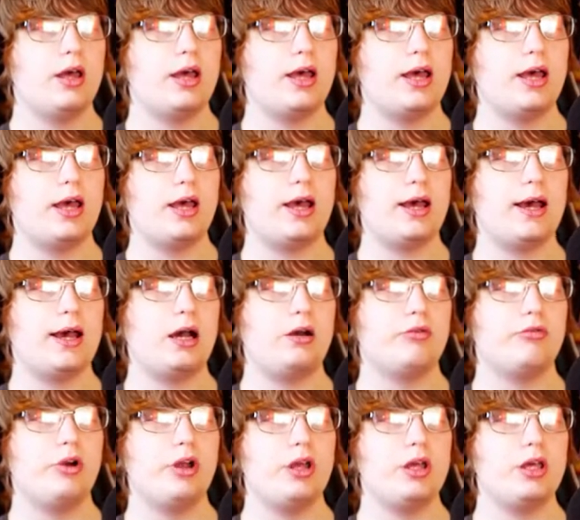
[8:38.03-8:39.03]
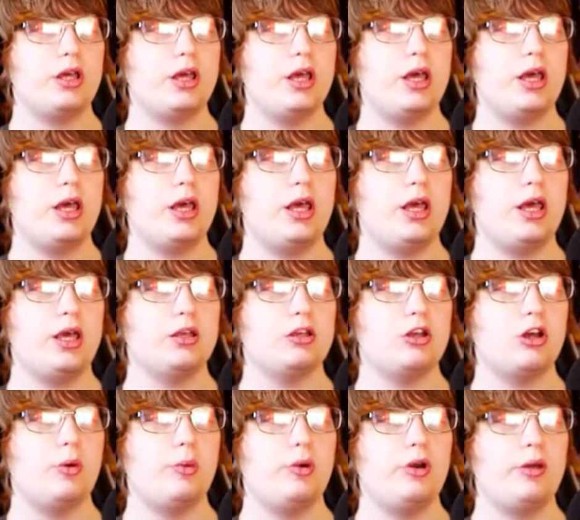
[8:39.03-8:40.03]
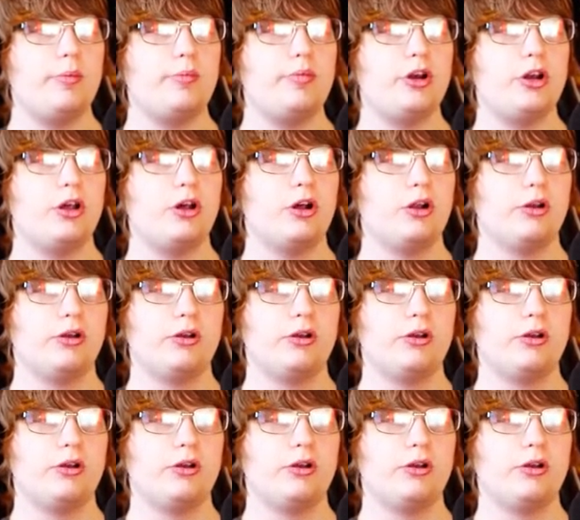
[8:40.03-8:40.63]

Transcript: Uh, our ring is... Oh, we didn't put it on.